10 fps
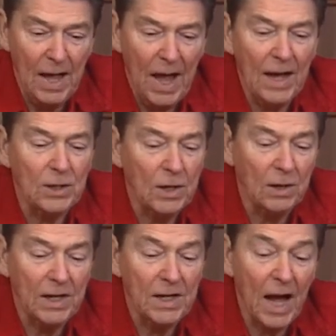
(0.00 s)
and
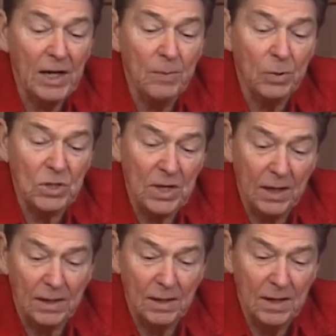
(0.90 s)
nearly 90
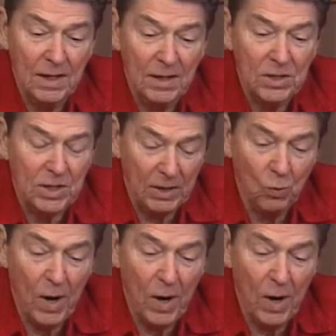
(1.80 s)
percent said